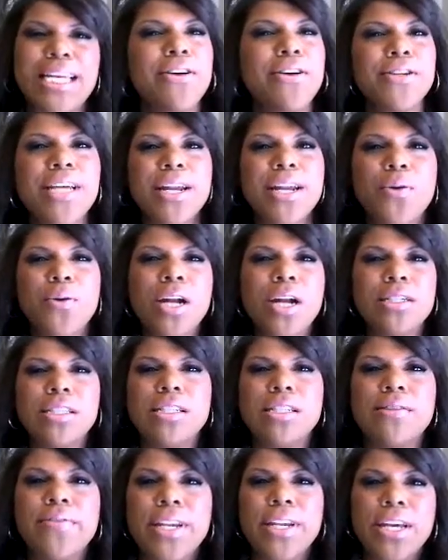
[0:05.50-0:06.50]
out of your day to watch
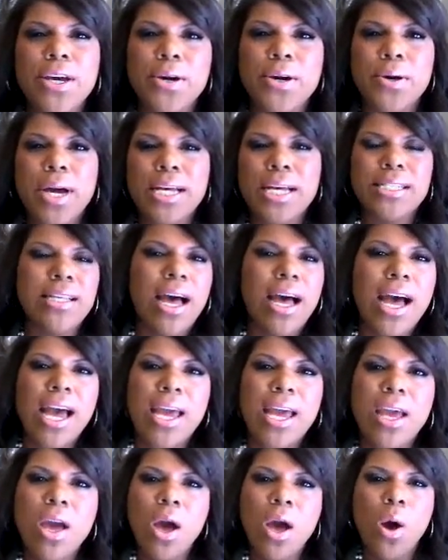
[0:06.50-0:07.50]
this video, as
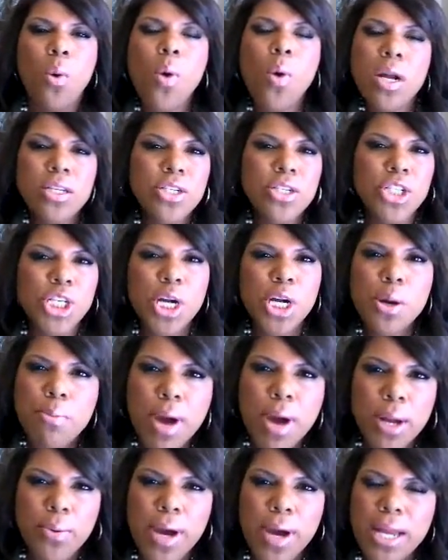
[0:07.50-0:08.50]
I want to share
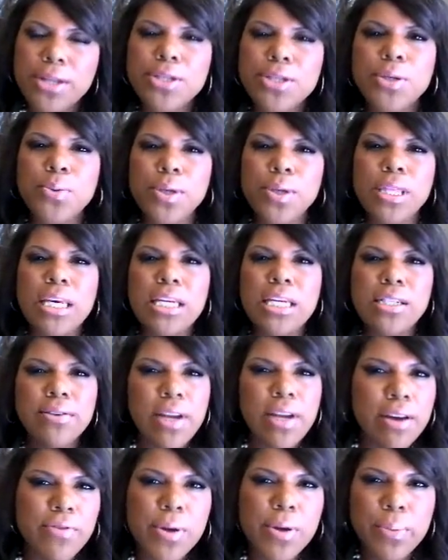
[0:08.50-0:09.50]
my gratitude with each
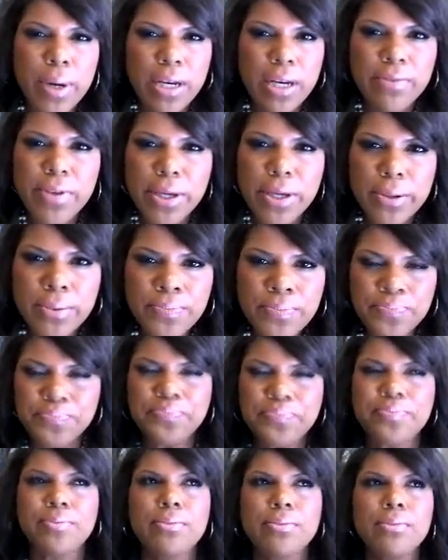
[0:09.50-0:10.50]
and every one of you
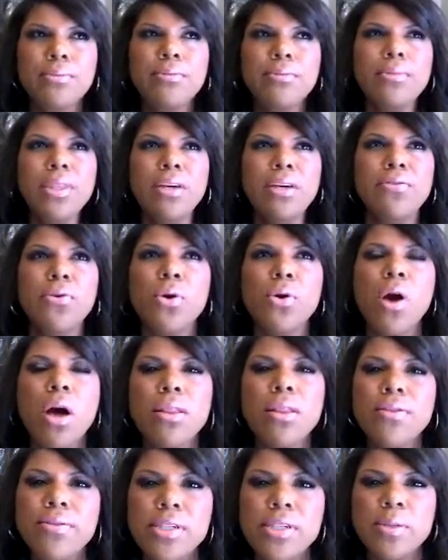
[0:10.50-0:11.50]
for
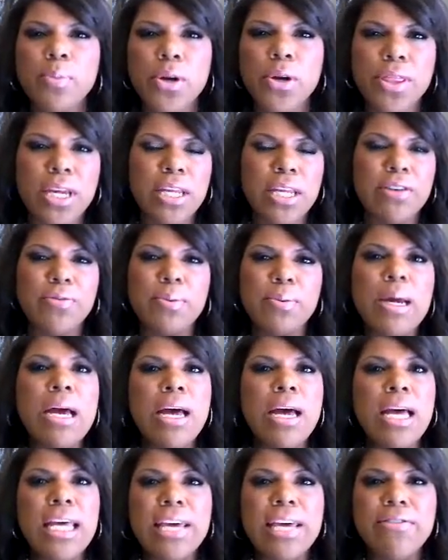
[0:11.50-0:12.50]
all of the support that you've
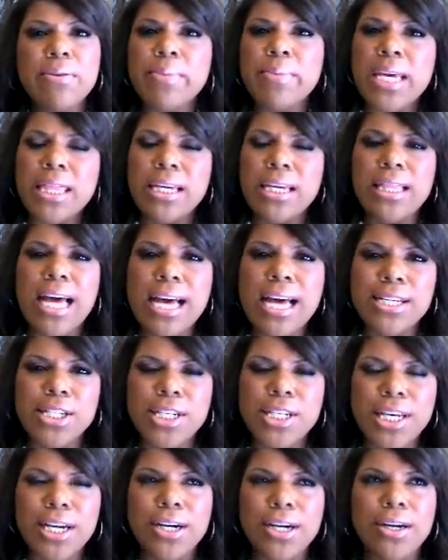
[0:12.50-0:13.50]
given me in the
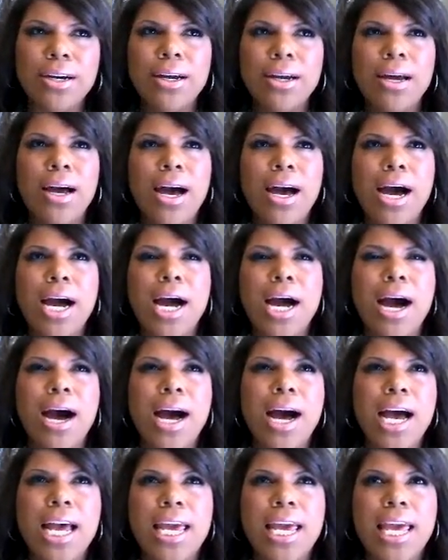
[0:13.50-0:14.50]
last year.
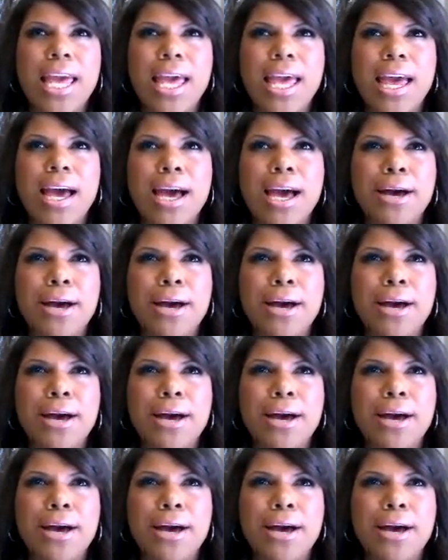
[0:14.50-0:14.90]
I